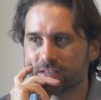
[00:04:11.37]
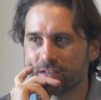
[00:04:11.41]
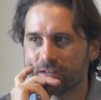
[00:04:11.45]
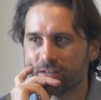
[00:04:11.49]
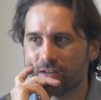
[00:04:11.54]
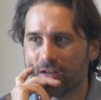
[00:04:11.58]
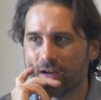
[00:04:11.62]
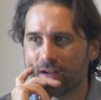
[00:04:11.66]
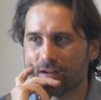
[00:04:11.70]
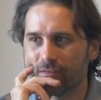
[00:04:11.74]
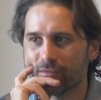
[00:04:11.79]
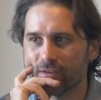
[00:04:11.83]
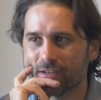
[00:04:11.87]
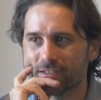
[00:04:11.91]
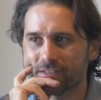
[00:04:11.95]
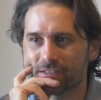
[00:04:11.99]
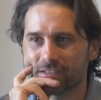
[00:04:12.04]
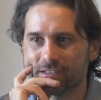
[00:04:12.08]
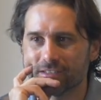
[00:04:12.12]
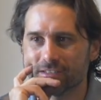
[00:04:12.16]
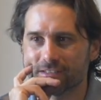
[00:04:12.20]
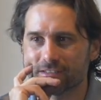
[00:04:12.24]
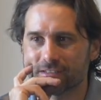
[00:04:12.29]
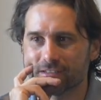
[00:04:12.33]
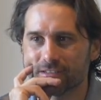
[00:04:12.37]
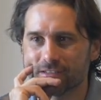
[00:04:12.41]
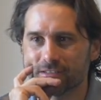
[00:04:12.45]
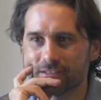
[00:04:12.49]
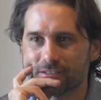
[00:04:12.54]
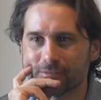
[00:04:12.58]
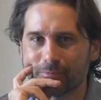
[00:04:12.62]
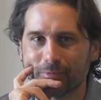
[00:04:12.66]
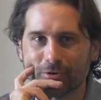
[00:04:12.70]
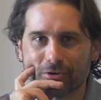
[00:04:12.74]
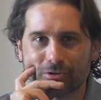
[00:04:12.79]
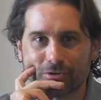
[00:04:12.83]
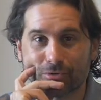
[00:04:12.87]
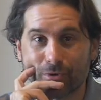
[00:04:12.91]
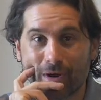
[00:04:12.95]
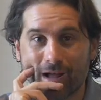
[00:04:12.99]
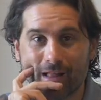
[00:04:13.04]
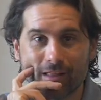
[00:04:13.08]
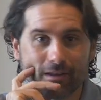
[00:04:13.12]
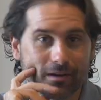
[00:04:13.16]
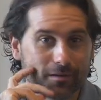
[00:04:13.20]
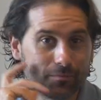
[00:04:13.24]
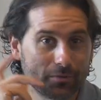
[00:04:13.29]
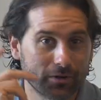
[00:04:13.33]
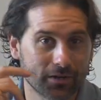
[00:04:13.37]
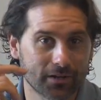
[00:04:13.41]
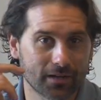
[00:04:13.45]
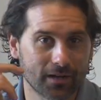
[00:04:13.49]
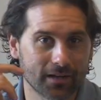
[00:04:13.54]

lot of it is just a spirituality book,